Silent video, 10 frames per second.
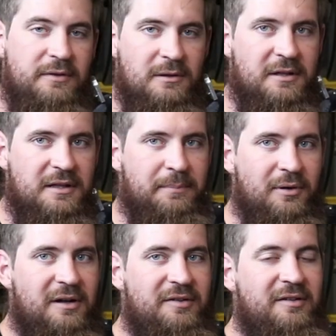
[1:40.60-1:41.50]
If you look at the
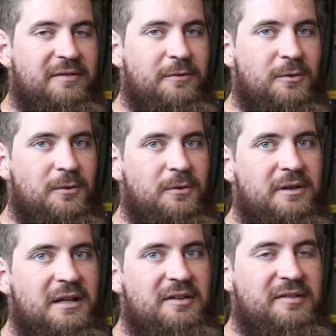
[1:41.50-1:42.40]
prices
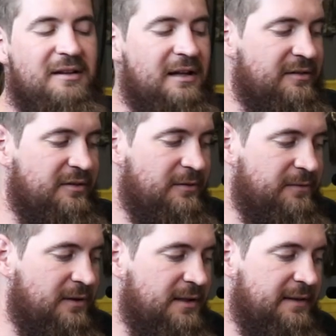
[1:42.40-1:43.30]
for these slugs, you'll
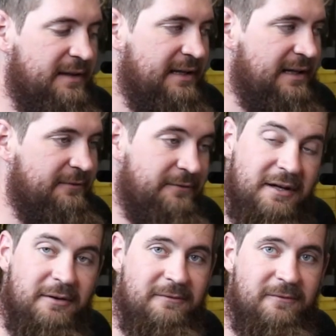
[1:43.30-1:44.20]
find that they are
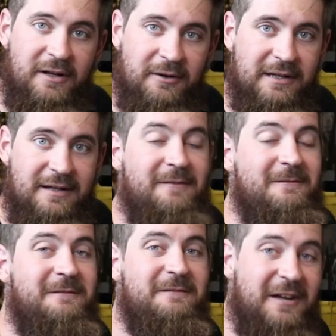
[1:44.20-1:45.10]
very, very,
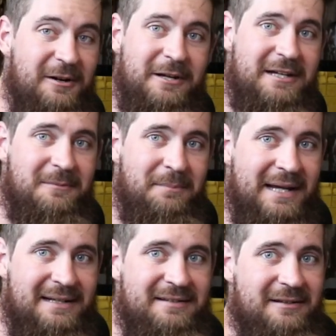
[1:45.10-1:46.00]
very
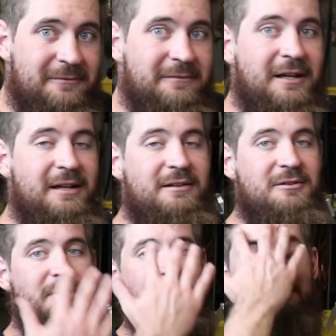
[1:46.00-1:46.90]
competitive
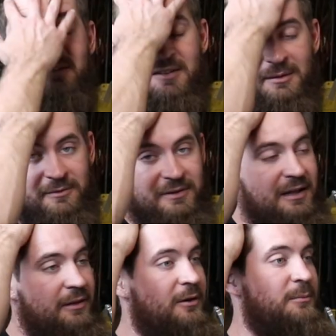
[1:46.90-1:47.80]
compared to some of the
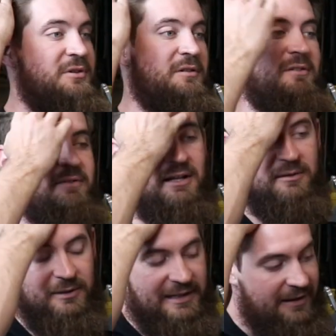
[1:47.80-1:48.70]
other options
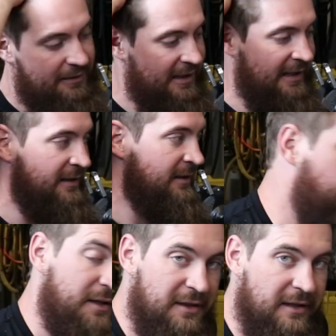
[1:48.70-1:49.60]
available out there.
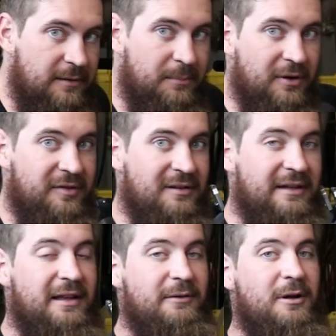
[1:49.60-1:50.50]
I think
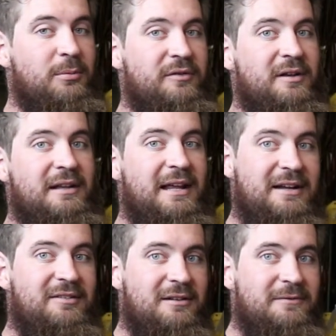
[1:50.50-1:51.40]
personally they represent
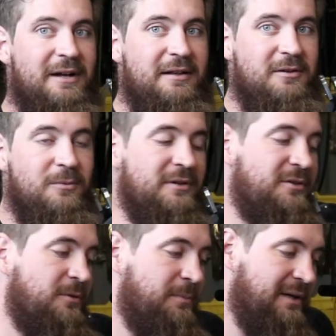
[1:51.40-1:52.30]
excellent value when
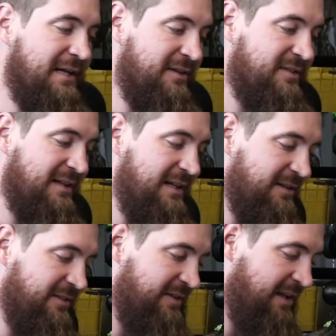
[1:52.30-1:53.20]
you're buying
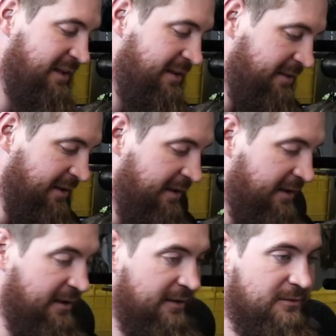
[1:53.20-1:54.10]
slugs that
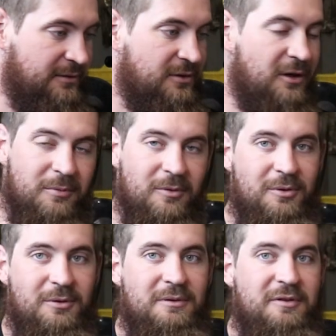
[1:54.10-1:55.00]
are
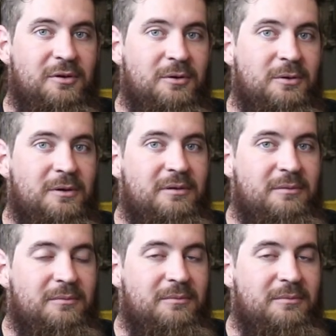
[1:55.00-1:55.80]
comparable to